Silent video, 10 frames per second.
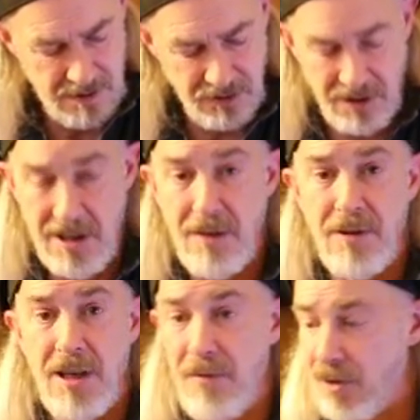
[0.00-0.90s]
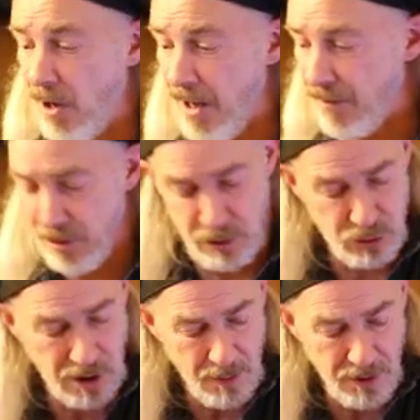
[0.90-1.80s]
See, even I have a little
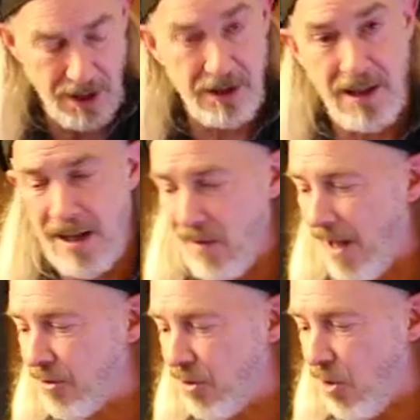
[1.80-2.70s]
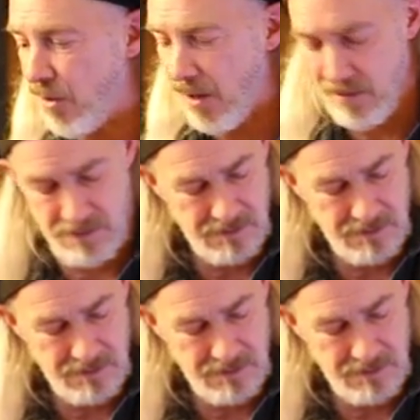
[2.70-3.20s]
trouble getting that last note out.